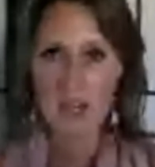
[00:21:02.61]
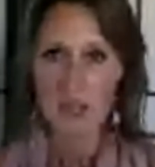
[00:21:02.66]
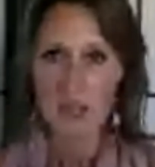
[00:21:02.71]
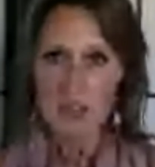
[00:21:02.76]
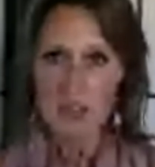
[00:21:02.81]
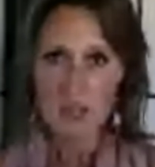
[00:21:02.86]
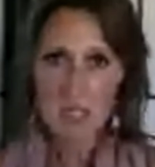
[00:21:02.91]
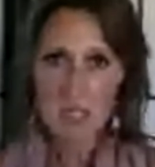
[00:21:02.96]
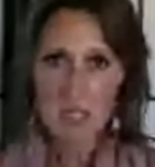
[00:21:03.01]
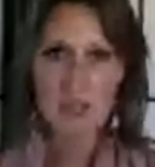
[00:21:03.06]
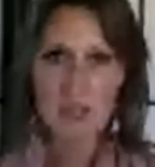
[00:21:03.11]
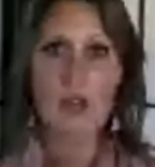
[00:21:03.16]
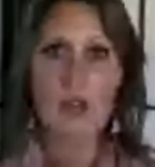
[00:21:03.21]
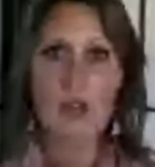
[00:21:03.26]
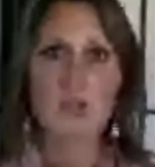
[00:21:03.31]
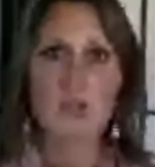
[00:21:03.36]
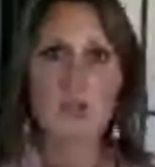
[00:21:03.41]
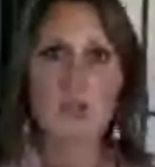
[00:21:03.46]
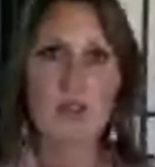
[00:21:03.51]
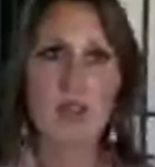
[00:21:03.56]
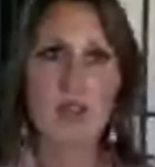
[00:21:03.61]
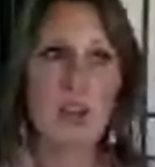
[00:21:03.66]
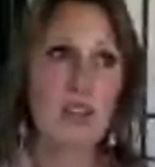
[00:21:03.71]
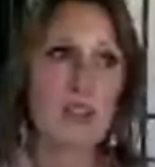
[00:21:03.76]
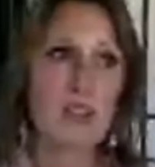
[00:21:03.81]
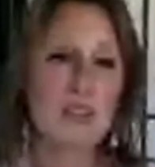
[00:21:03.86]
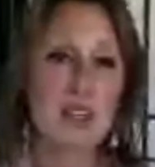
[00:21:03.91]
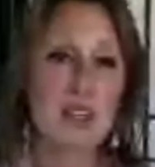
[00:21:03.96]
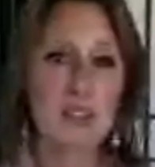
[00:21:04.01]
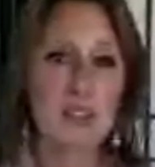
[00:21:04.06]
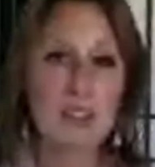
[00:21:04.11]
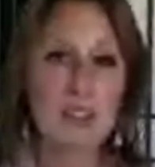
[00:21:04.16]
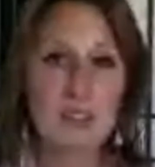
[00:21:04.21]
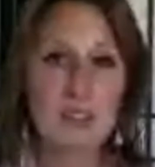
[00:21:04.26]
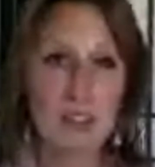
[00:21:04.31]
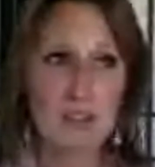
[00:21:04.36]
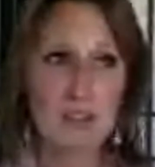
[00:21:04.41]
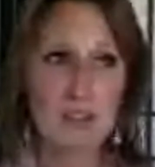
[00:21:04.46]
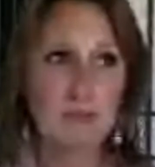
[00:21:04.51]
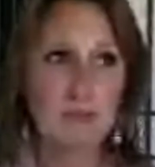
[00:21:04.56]
And Cesar goes over there and he's like,
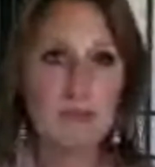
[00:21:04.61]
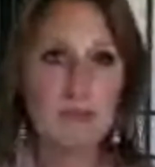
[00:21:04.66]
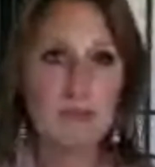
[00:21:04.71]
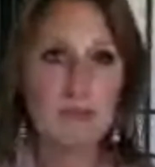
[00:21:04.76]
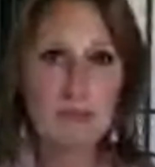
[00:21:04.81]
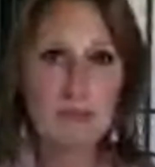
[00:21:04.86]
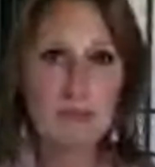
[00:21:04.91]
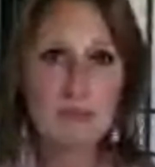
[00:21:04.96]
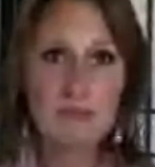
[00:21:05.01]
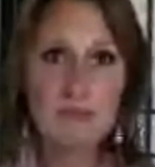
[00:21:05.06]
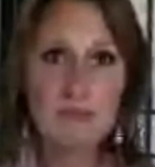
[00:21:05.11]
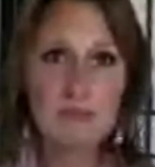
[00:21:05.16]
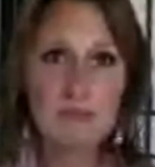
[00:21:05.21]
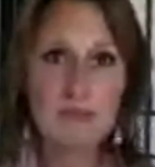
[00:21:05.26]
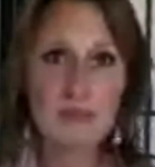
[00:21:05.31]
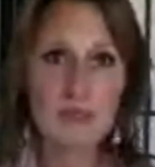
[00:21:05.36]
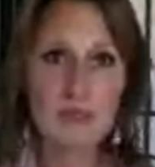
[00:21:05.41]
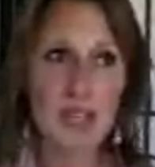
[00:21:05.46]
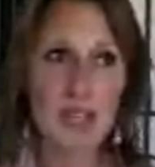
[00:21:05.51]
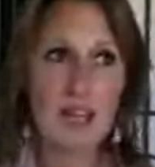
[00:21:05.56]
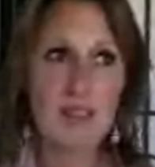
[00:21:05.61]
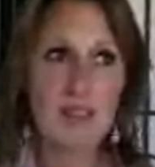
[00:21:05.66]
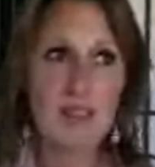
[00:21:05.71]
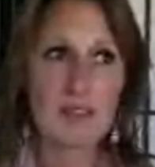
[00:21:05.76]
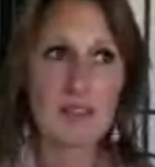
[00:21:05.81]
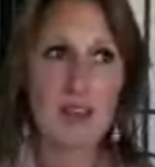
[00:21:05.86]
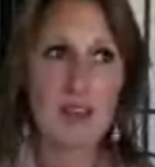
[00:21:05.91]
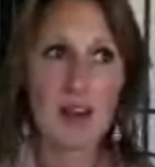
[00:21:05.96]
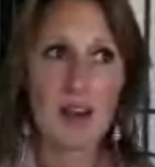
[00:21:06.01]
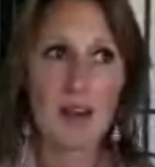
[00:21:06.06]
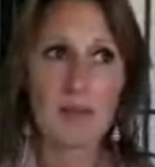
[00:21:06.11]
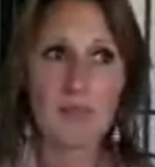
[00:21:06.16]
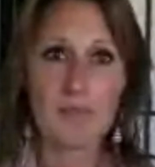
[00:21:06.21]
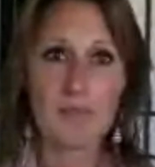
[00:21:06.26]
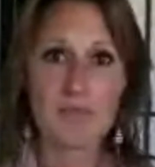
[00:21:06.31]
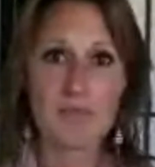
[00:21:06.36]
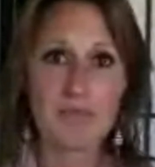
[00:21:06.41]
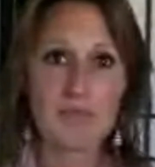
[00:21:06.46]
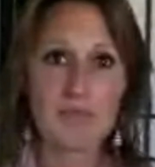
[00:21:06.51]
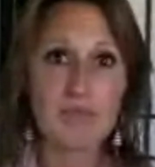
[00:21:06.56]
listen, guys,
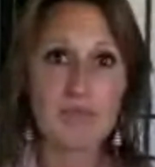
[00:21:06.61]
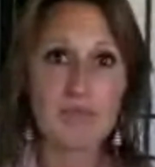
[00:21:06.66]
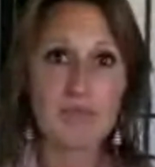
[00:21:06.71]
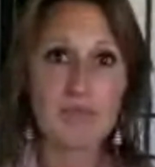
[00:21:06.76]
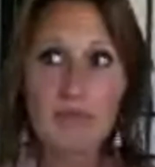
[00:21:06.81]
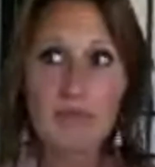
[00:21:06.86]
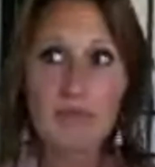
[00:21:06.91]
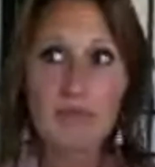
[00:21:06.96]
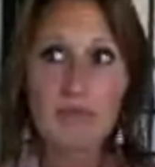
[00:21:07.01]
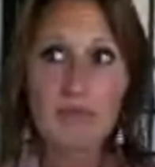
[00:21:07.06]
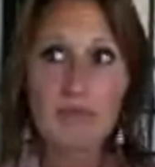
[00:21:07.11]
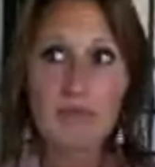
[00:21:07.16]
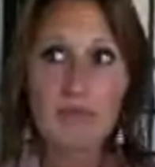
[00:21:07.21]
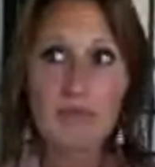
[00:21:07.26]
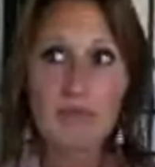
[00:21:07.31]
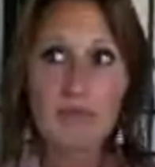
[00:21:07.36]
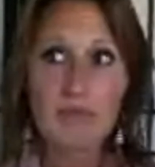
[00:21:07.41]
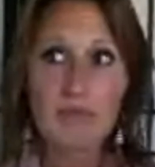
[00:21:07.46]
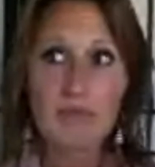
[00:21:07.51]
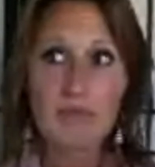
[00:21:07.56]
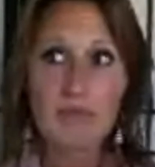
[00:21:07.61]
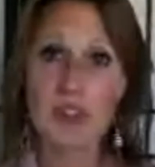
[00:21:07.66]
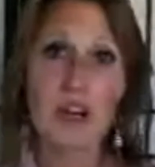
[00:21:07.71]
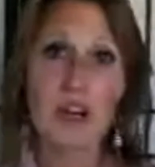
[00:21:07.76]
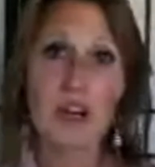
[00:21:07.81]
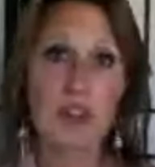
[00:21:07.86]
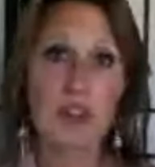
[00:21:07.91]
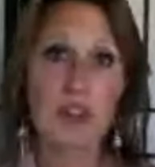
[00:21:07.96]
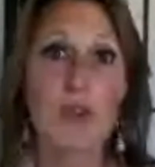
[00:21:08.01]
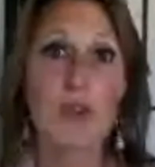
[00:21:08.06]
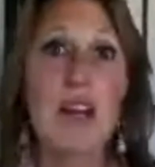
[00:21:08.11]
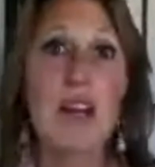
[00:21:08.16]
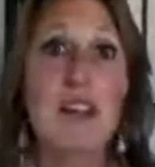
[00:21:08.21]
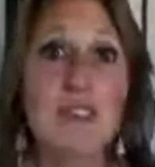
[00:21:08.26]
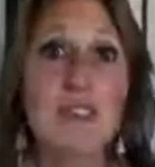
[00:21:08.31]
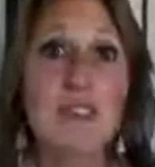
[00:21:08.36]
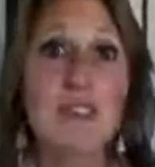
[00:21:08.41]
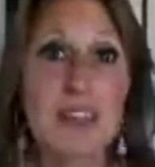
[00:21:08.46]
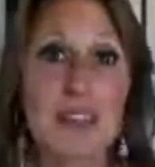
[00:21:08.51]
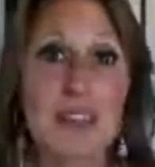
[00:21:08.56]
um, you know, your dog is
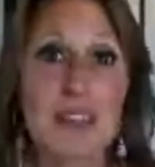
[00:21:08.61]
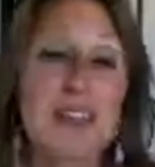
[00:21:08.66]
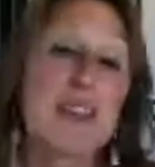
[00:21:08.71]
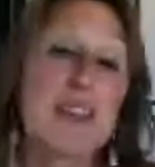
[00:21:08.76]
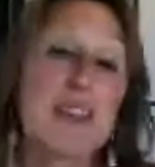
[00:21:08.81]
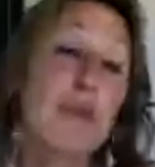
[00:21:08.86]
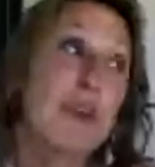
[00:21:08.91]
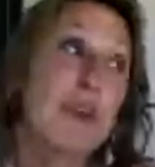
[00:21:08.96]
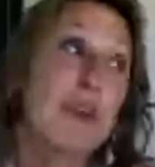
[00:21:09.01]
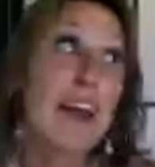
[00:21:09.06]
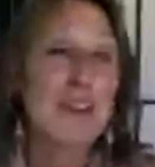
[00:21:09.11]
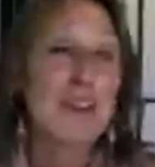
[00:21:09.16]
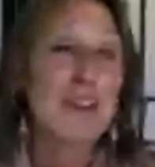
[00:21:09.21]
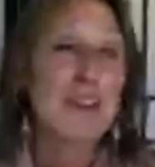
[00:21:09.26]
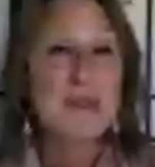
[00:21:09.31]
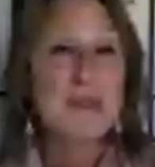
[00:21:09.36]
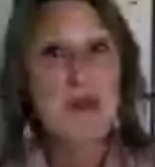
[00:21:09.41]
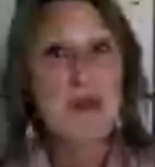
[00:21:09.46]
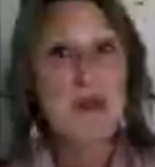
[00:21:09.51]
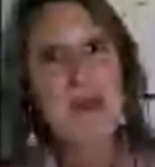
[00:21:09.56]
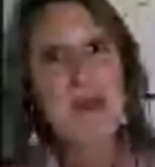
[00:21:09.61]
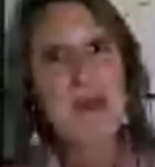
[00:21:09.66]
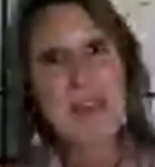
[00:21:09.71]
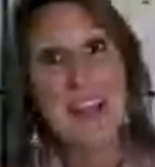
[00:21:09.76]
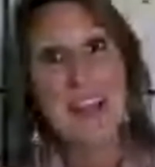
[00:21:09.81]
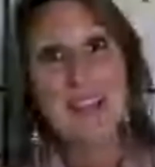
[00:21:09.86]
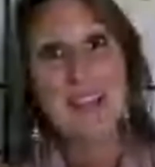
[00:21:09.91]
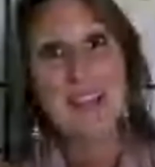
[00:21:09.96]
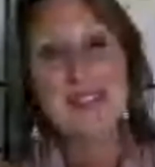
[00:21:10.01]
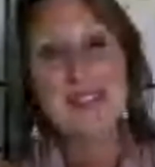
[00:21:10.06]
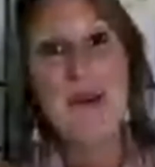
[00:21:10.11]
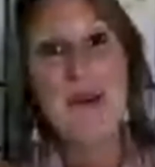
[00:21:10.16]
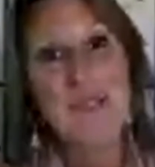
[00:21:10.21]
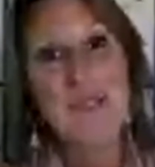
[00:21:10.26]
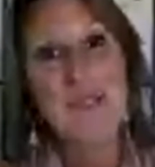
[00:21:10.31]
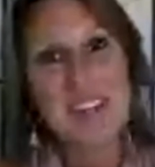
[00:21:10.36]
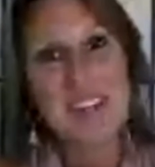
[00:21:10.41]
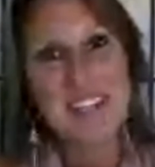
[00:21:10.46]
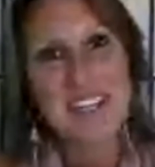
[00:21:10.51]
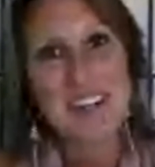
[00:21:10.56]
crazy. And they say, well, yeah, that's why we had you
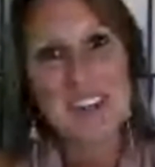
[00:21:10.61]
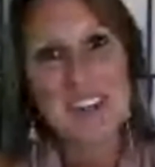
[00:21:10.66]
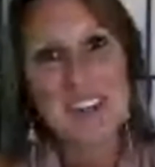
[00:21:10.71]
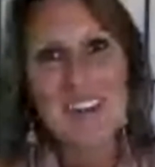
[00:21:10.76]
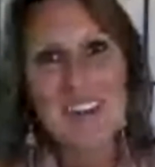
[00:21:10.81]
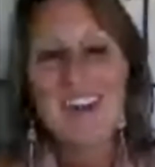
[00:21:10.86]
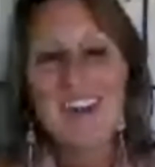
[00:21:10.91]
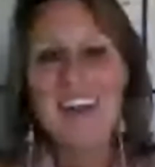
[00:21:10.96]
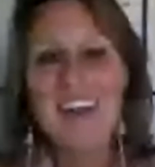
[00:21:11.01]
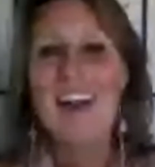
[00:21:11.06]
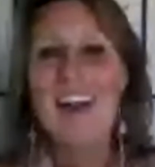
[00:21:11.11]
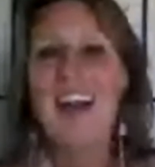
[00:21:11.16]
over here.